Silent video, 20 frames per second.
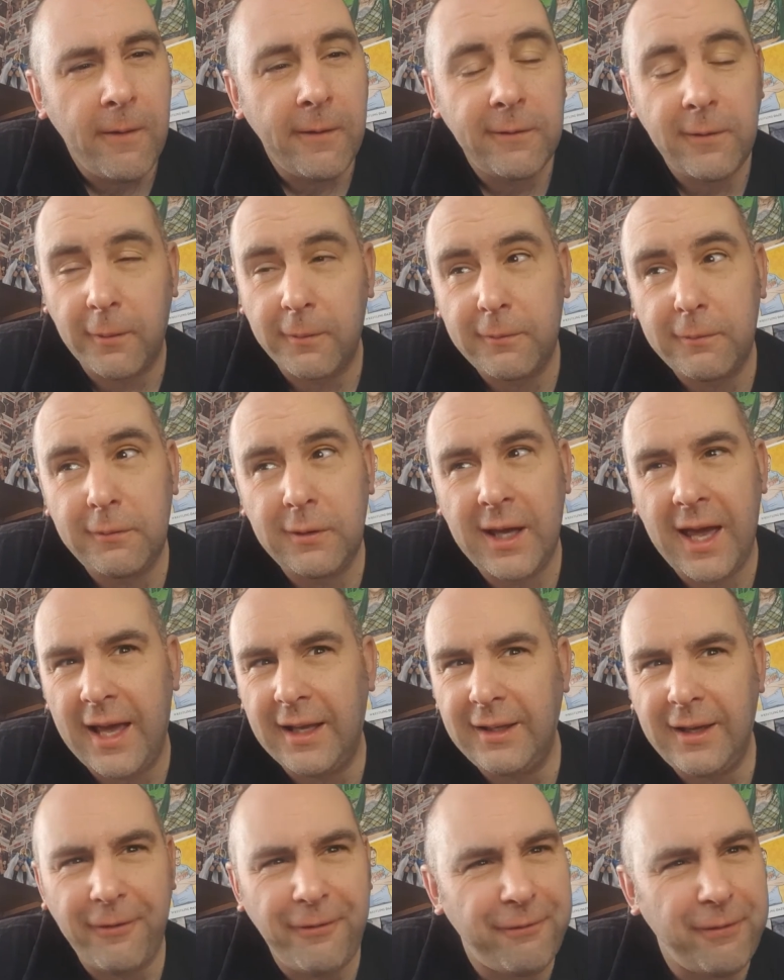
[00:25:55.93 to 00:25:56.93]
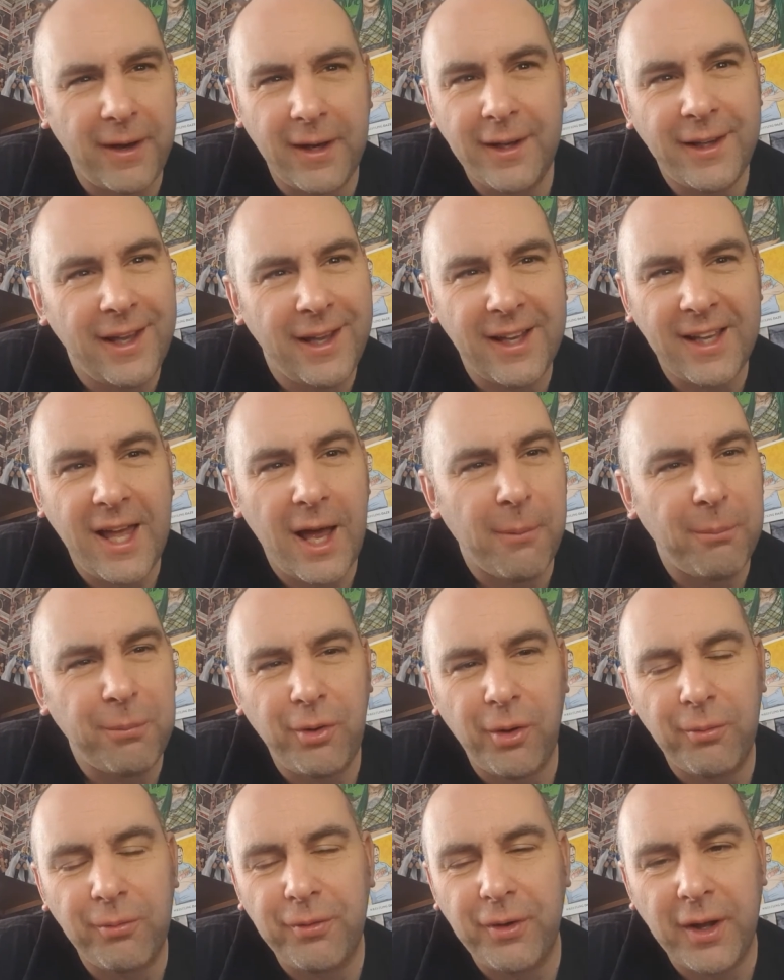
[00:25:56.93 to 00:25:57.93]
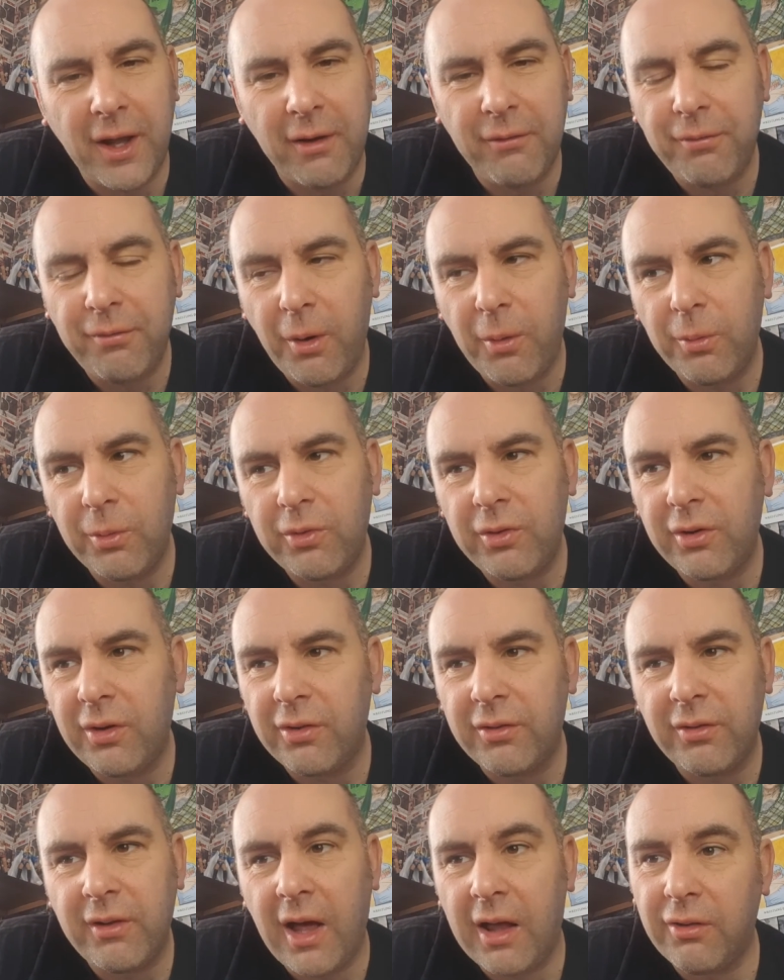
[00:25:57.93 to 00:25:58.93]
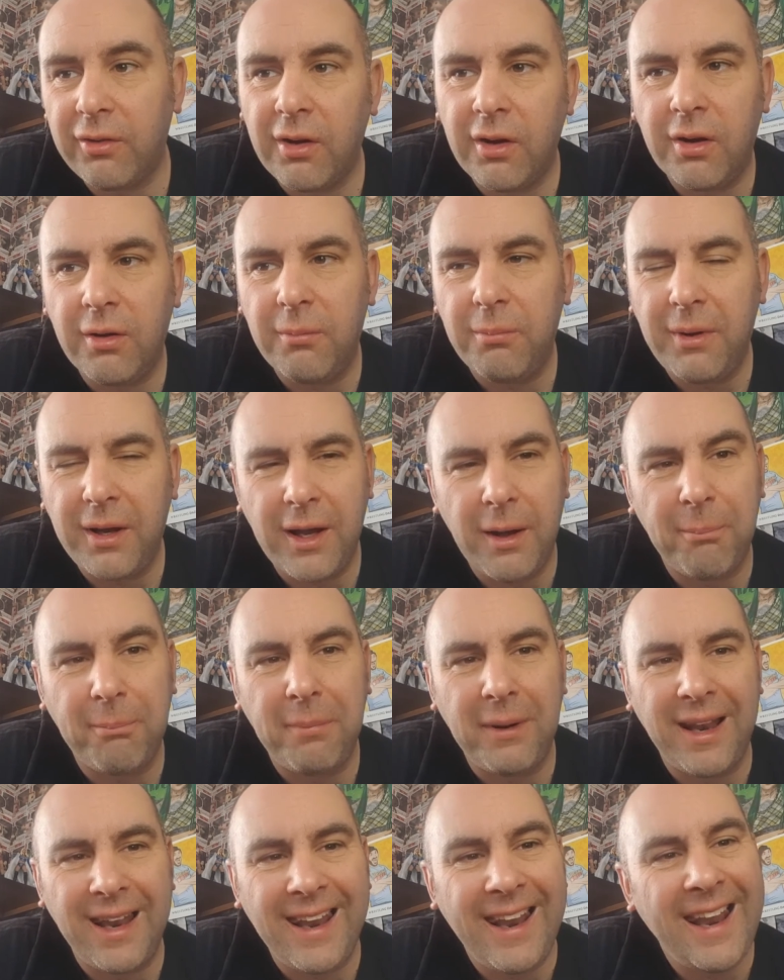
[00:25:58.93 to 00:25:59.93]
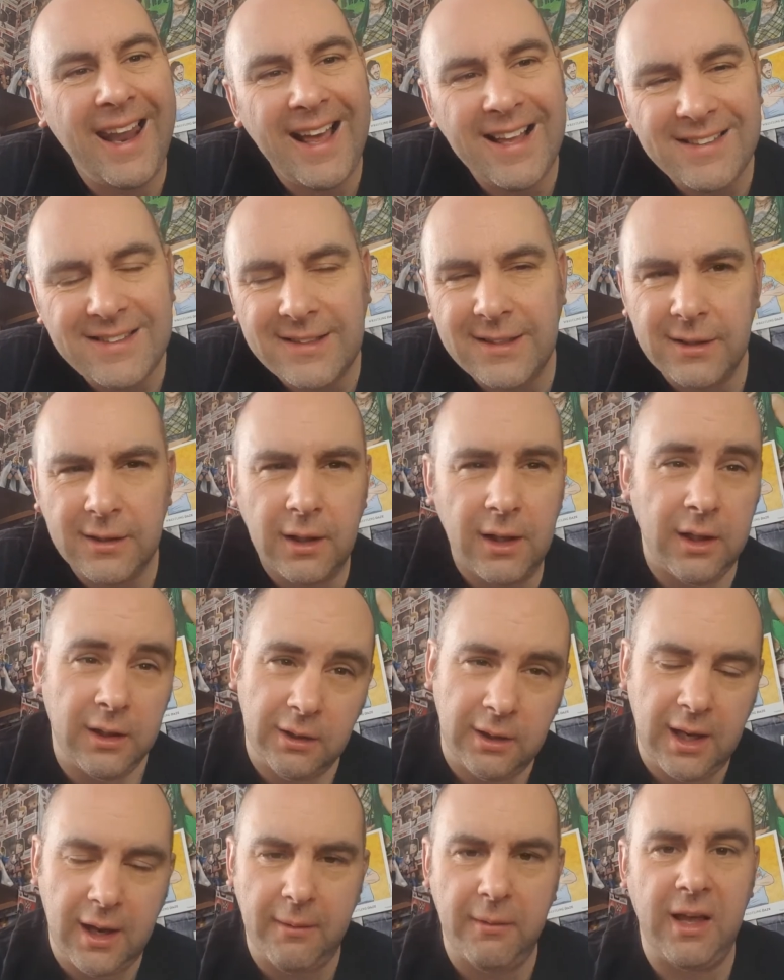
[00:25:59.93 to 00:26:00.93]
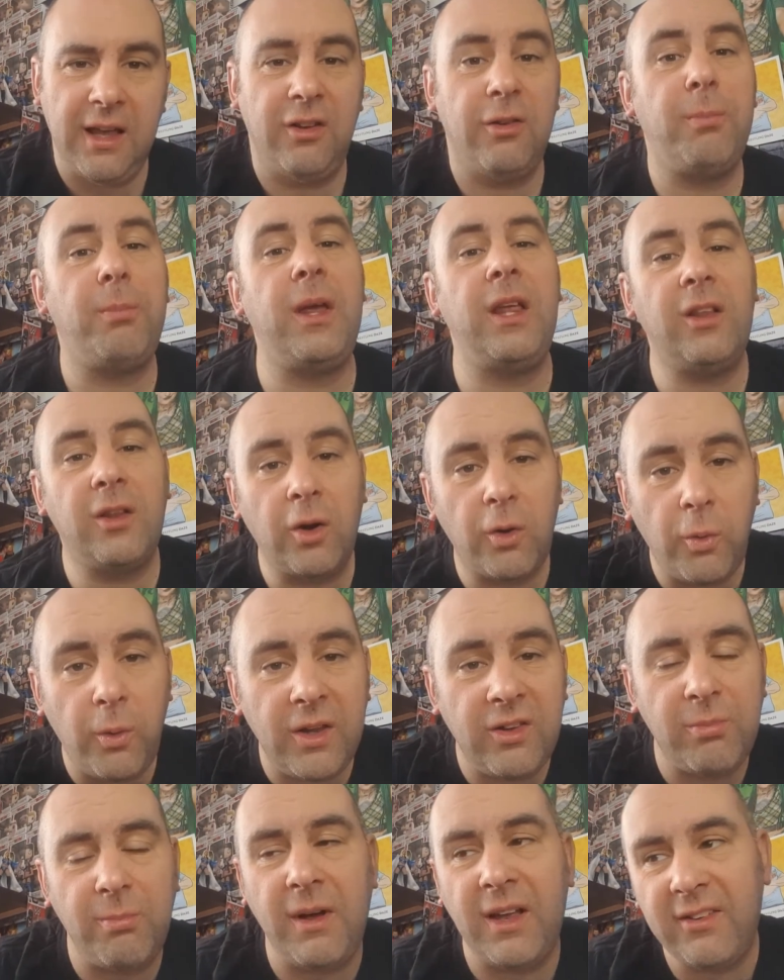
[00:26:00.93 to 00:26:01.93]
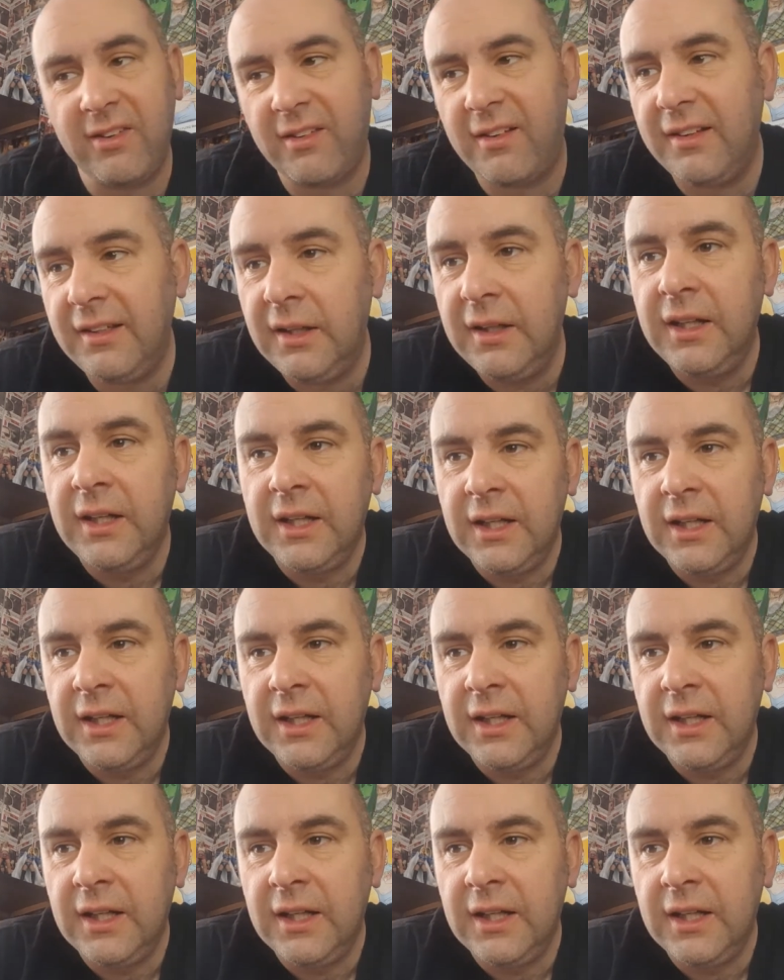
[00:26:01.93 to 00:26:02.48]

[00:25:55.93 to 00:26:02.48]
So get your thinking caps on for that, folks, because that's going to be a blast. And yeah, it's beat the quiz master.